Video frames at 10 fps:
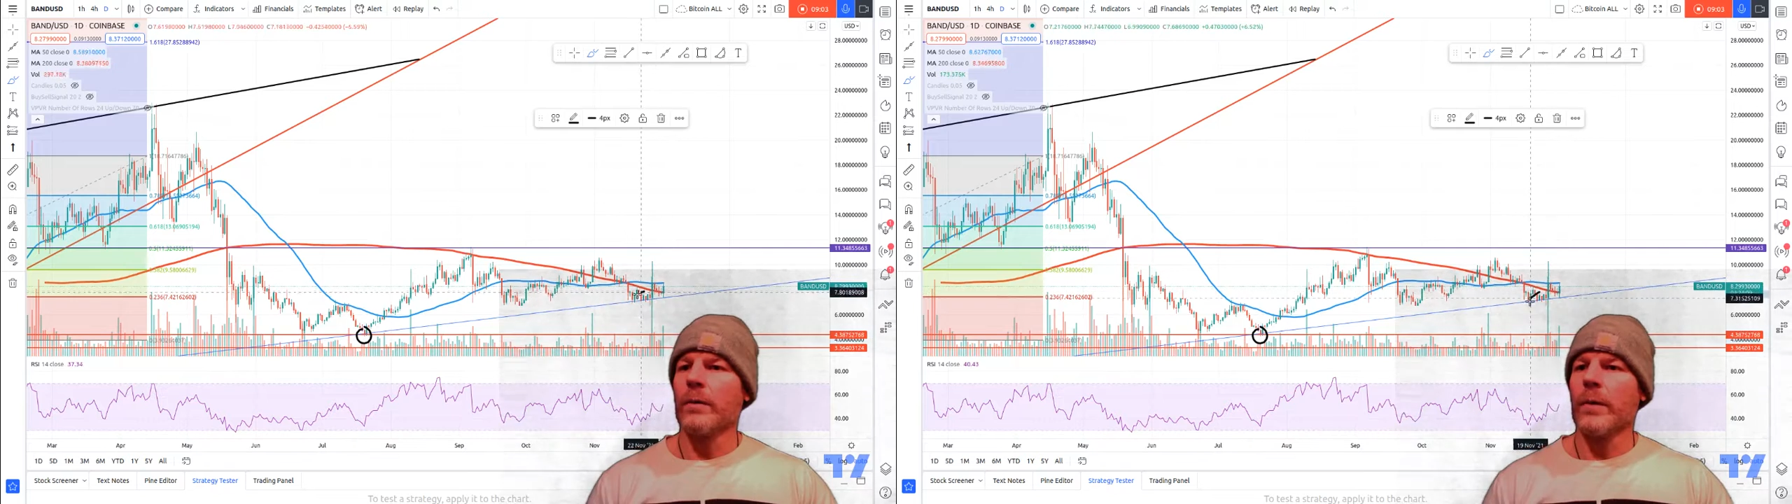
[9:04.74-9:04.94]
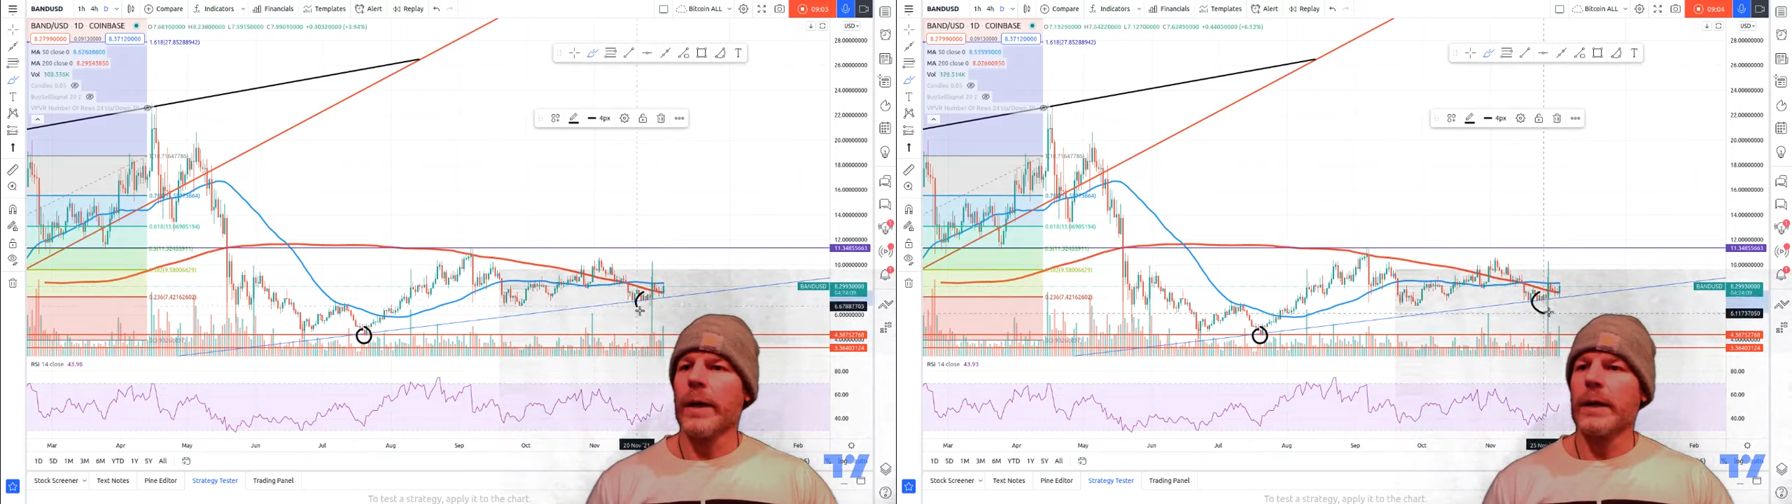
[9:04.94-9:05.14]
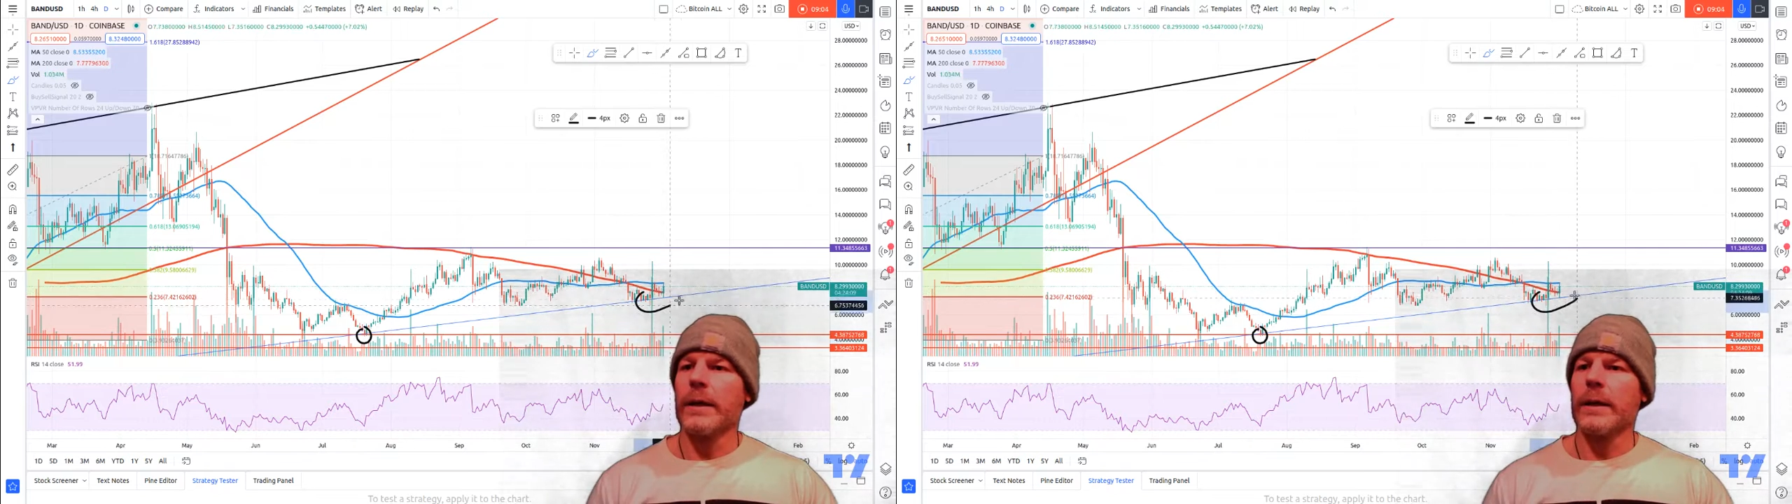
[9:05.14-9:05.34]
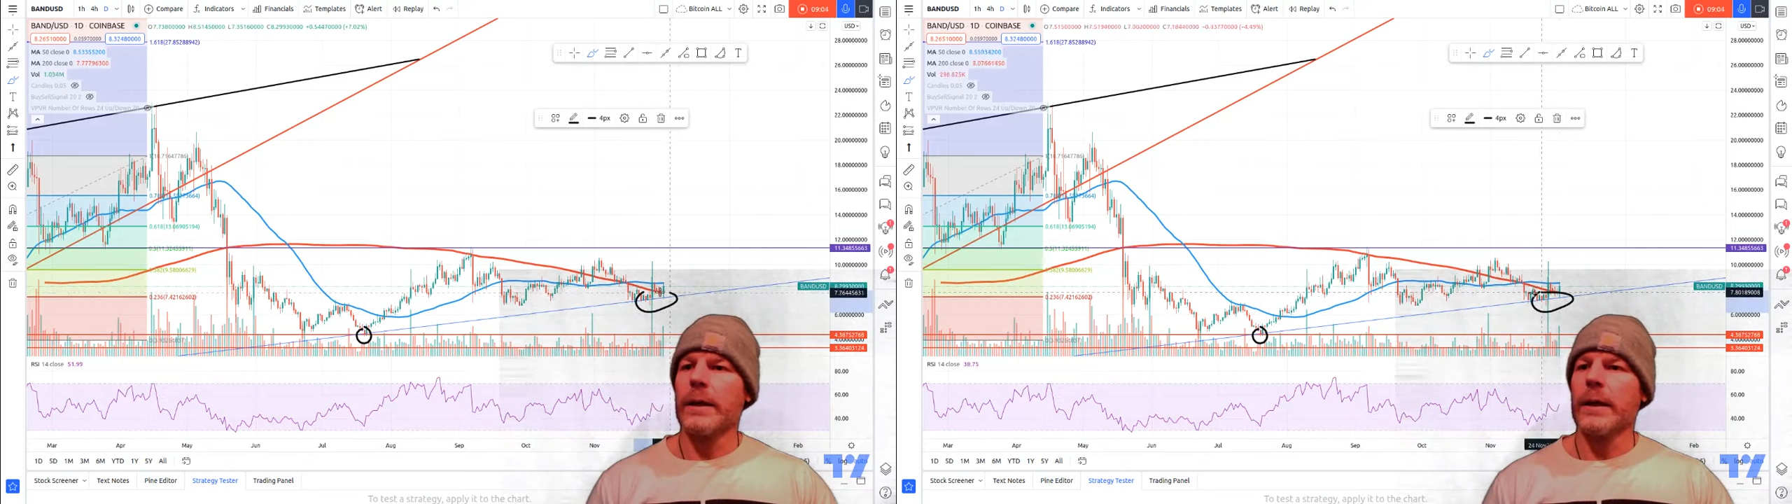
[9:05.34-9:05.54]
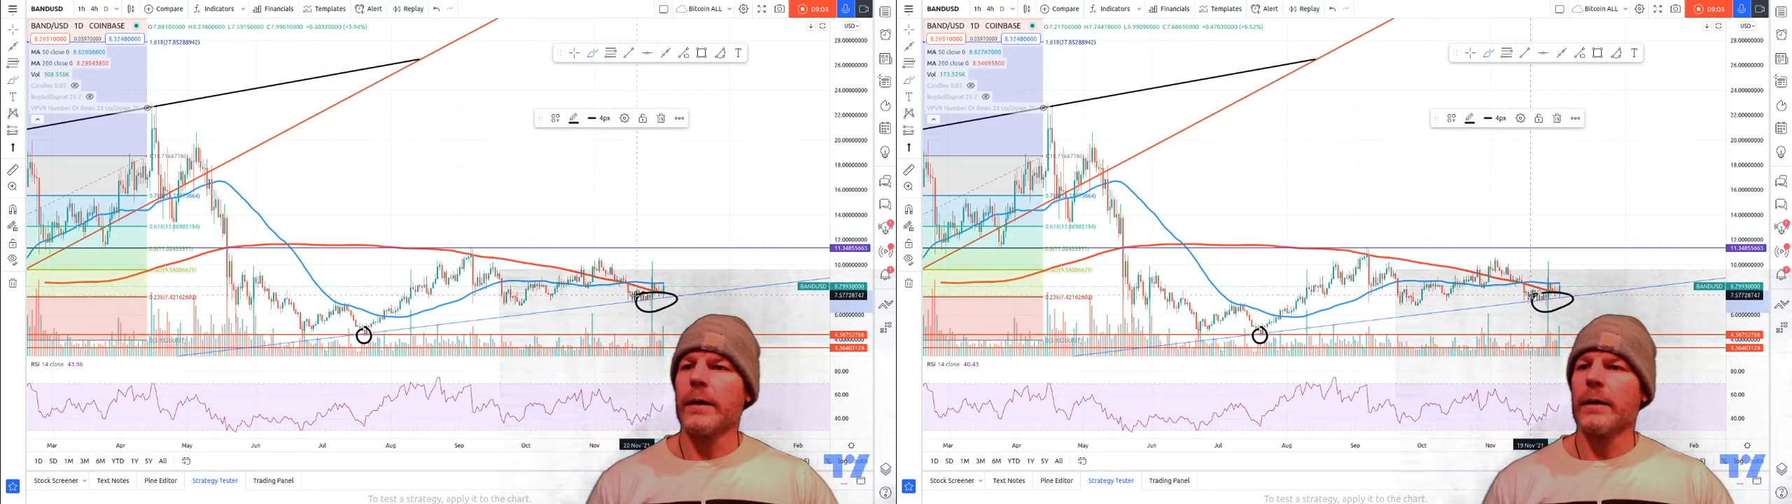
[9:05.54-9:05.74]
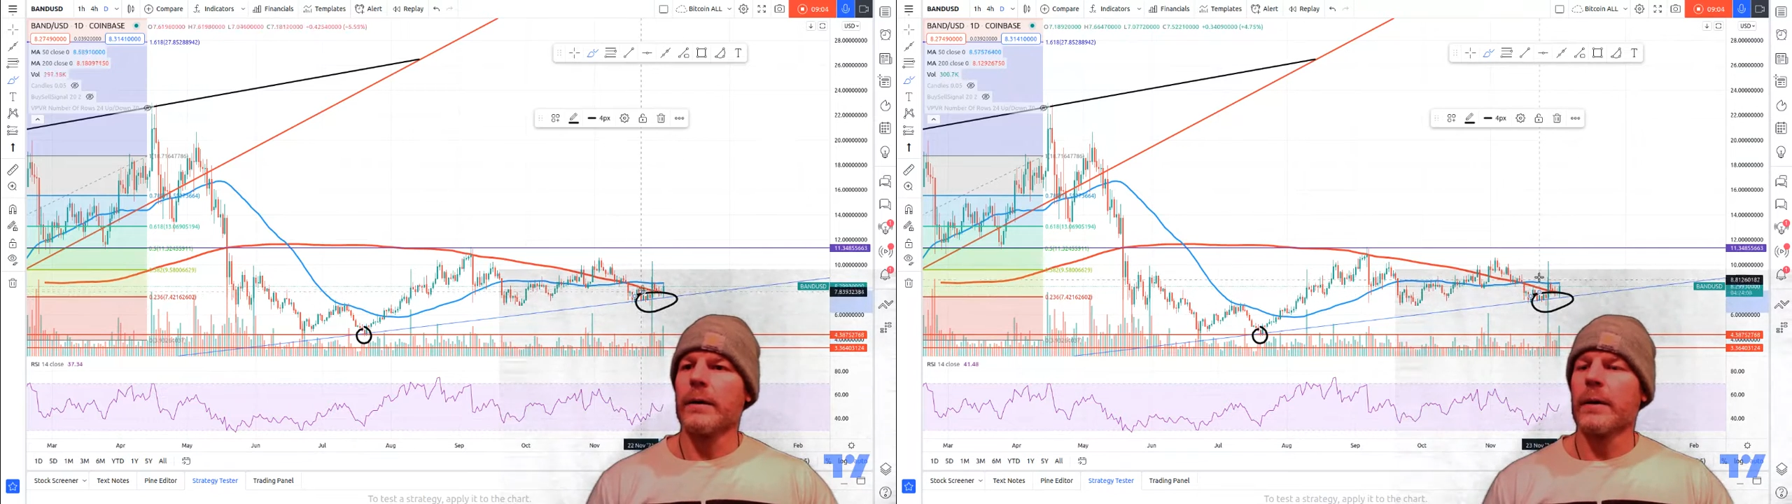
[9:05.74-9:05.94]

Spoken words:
right here.